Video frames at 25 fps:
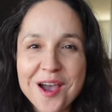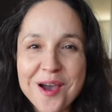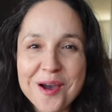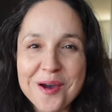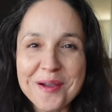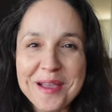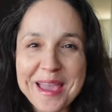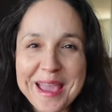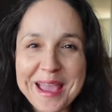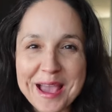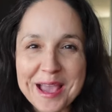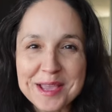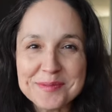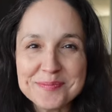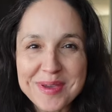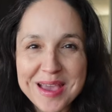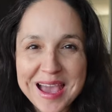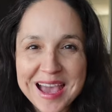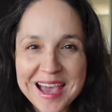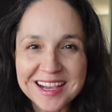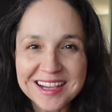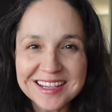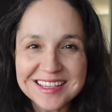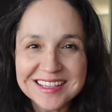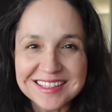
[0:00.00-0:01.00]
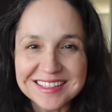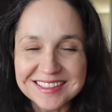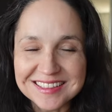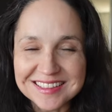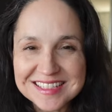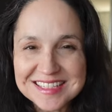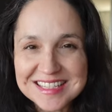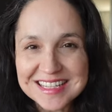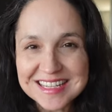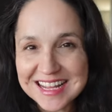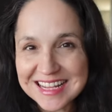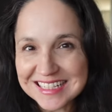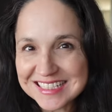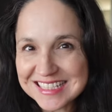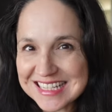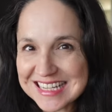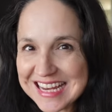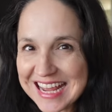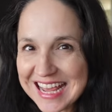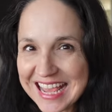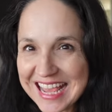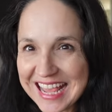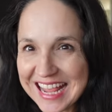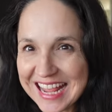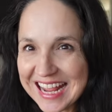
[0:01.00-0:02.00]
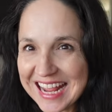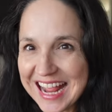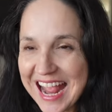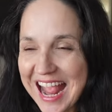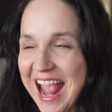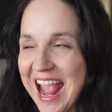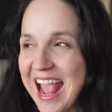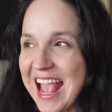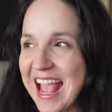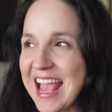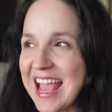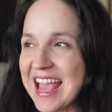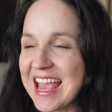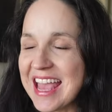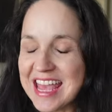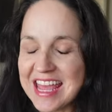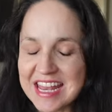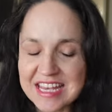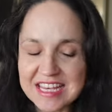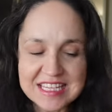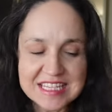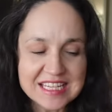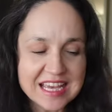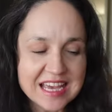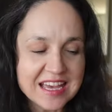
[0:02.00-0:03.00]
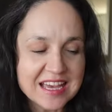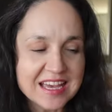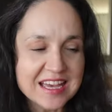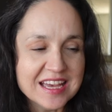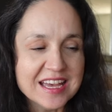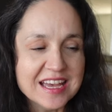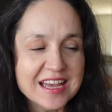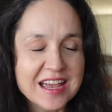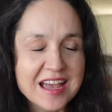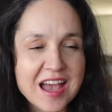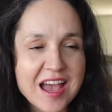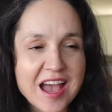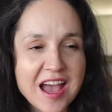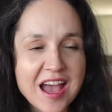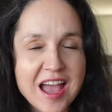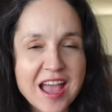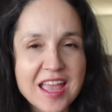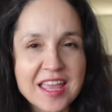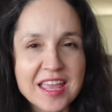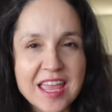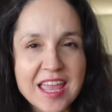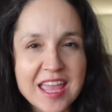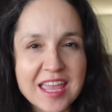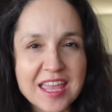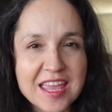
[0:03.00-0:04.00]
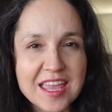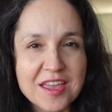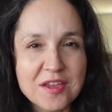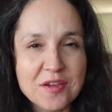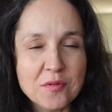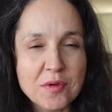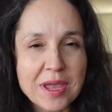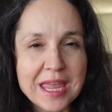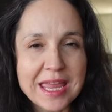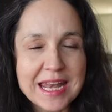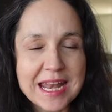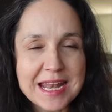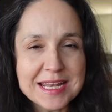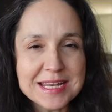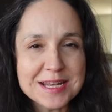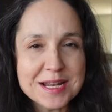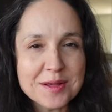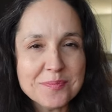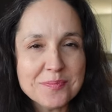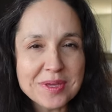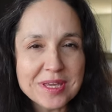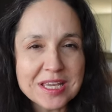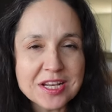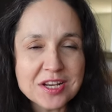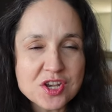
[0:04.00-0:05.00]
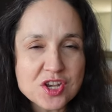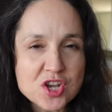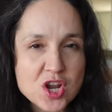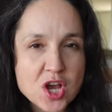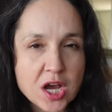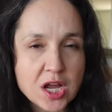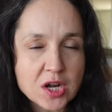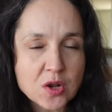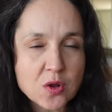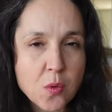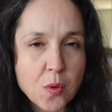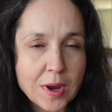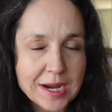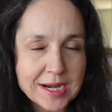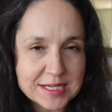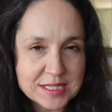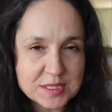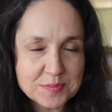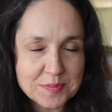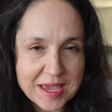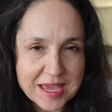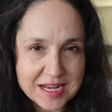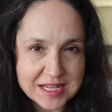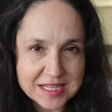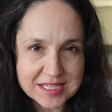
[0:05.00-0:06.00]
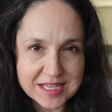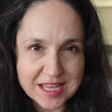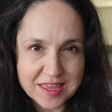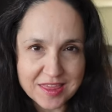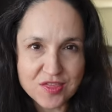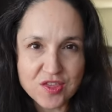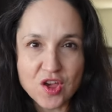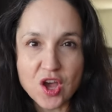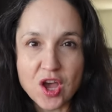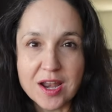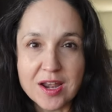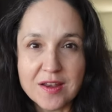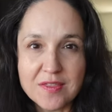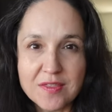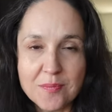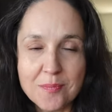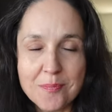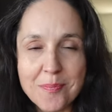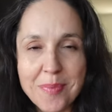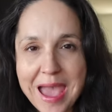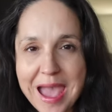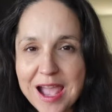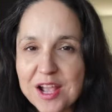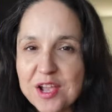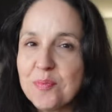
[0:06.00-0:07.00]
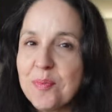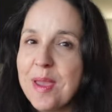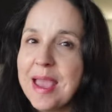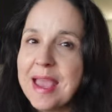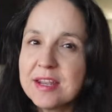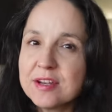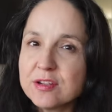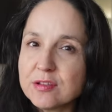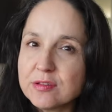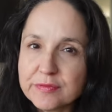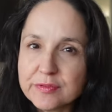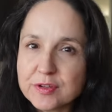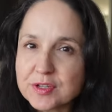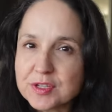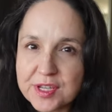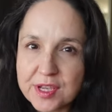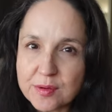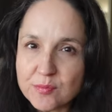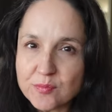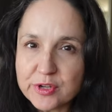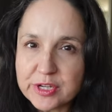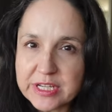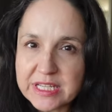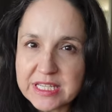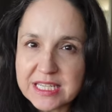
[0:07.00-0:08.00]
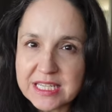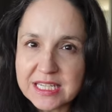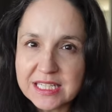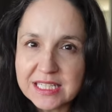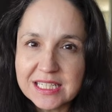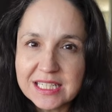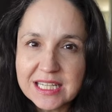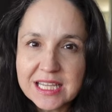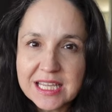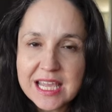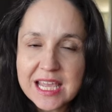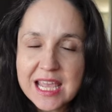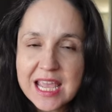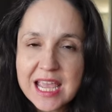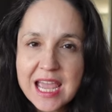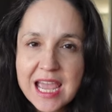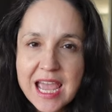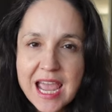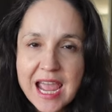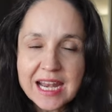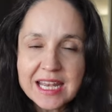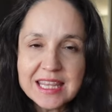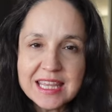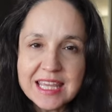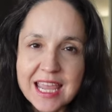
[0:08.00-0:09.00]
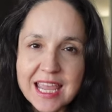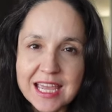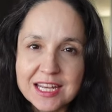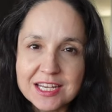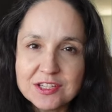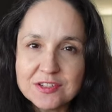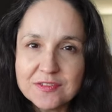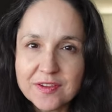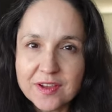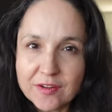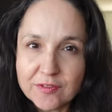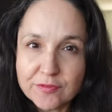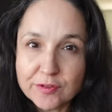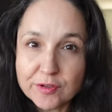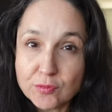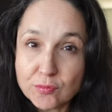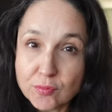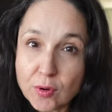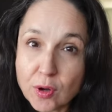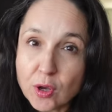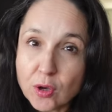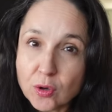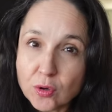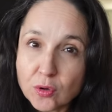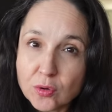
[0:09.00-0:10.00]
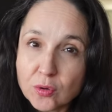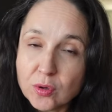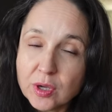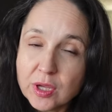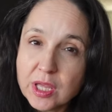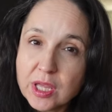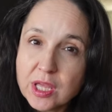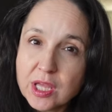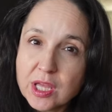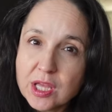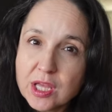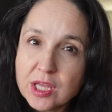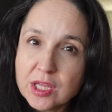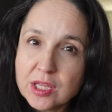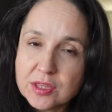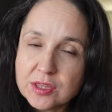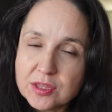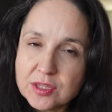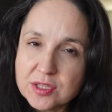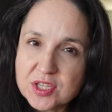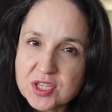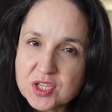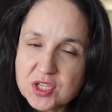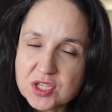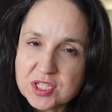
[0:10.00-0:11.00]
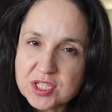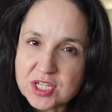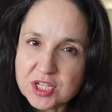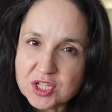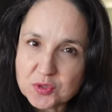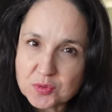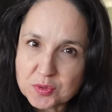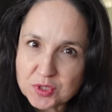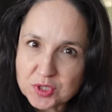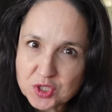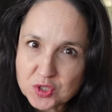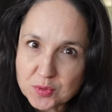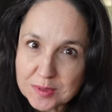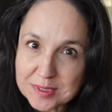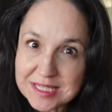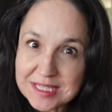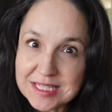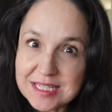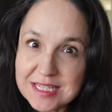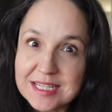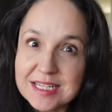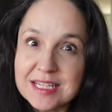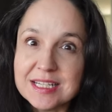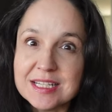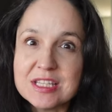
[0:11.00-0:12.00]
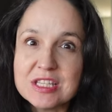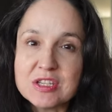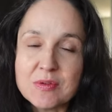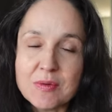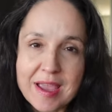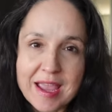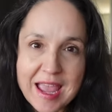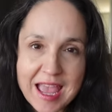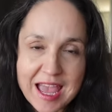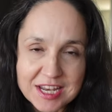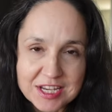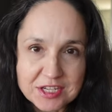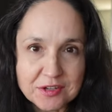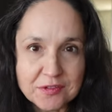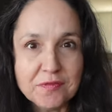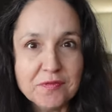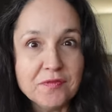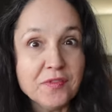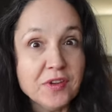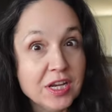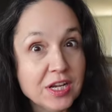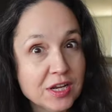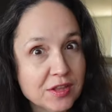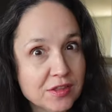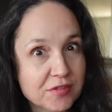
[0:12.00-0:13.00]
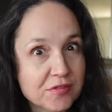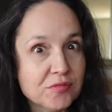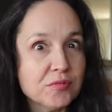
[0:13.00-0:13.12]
Okay, I'm back. It is the next day, and it ended up being not quite as bad as I thought. The back panel, for some reason, at the end of every row, the stitch was twisted, and so I had to feed it